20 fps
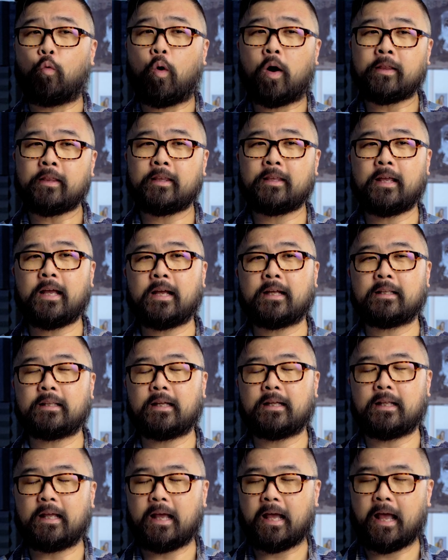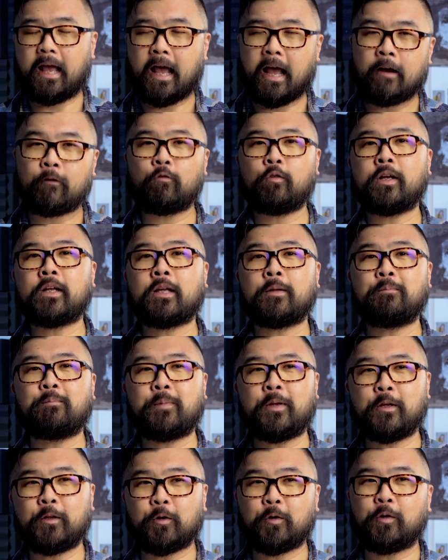one thing that every
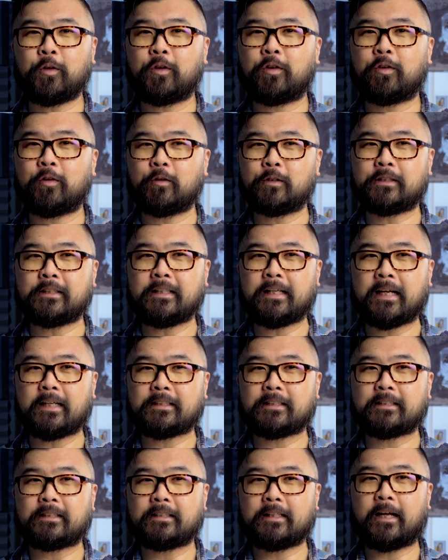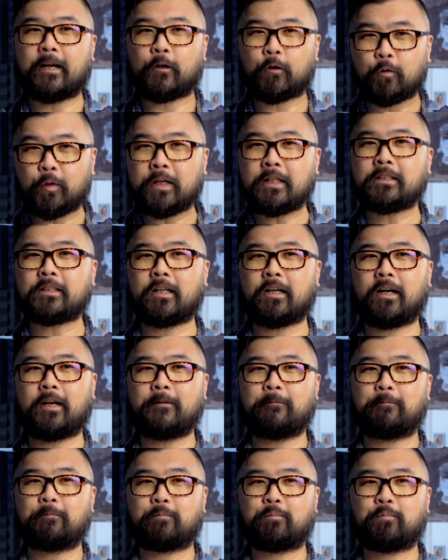computer enthusiast agrees on.